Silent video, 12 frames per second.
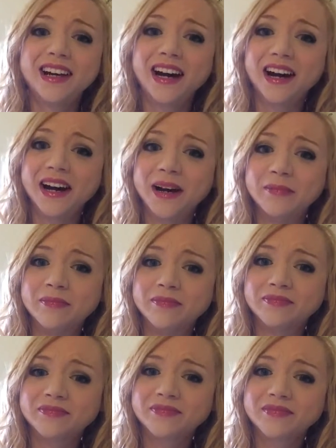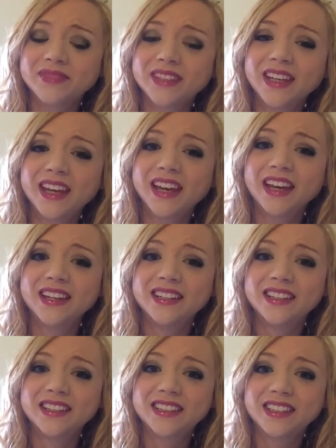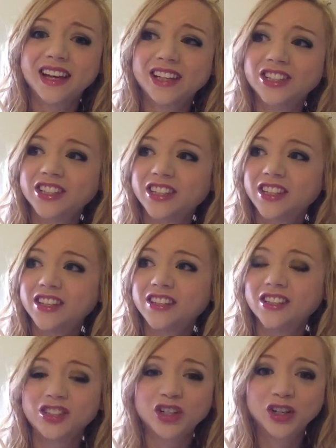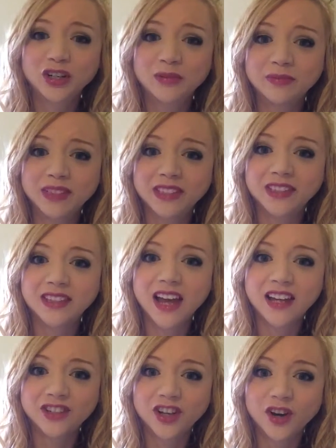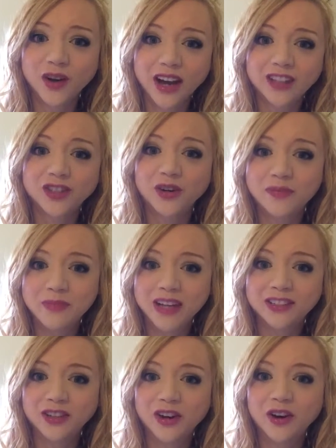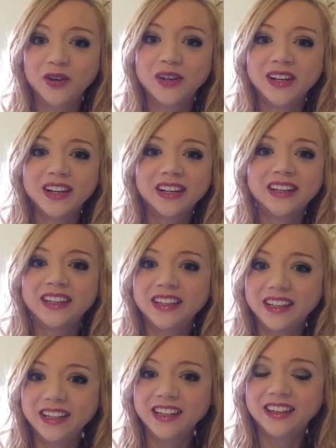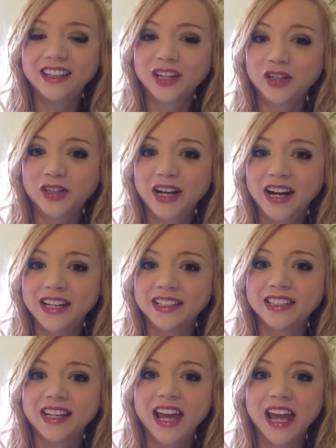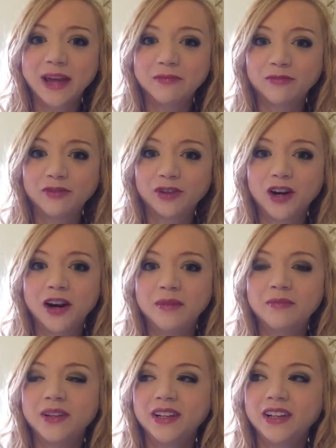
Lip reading: And actually the terms endo, ecto, and meso, he theorized came from